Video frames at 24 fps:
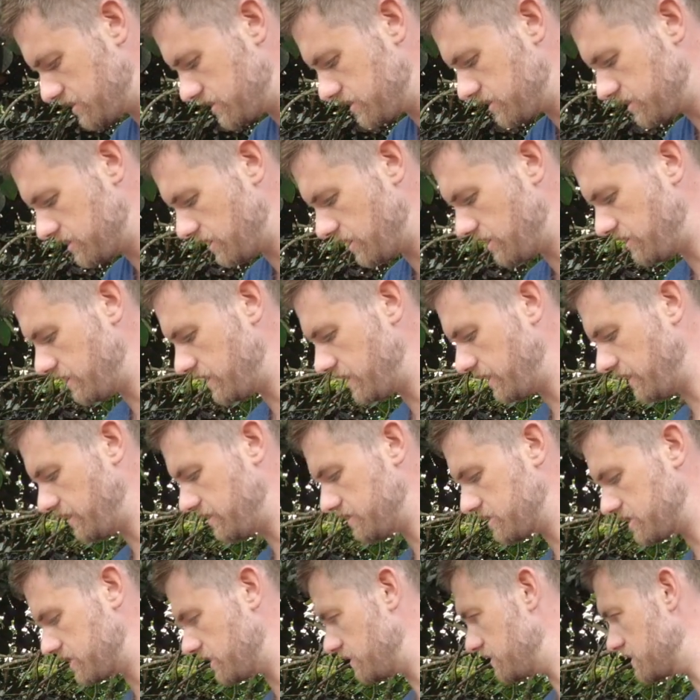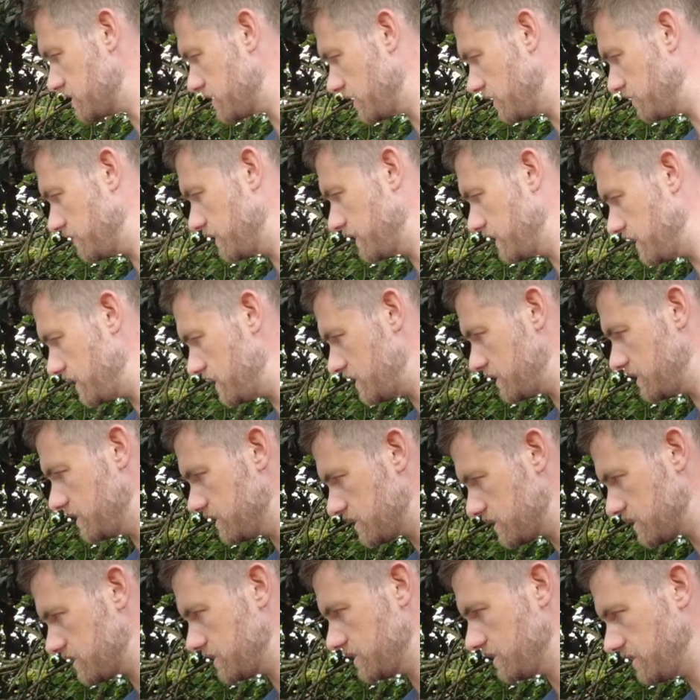Surrey. I know Surrey's gonna want to eat
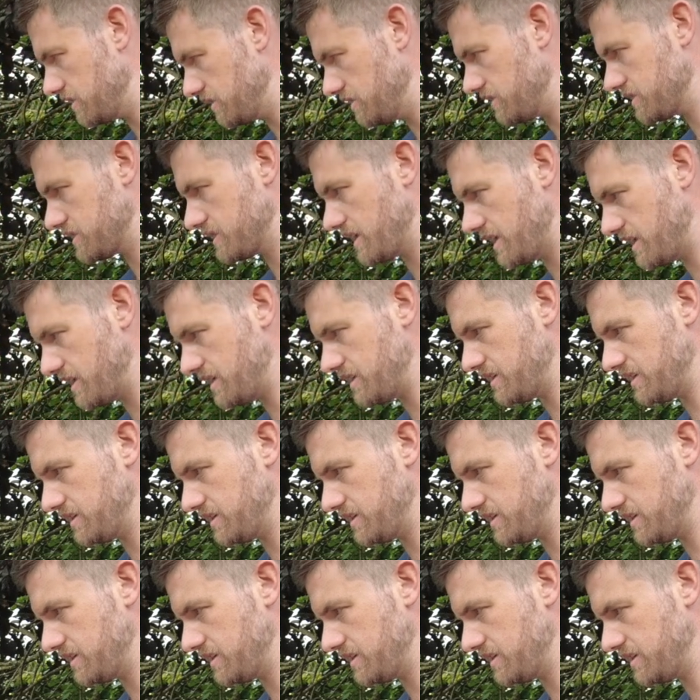this. You excited?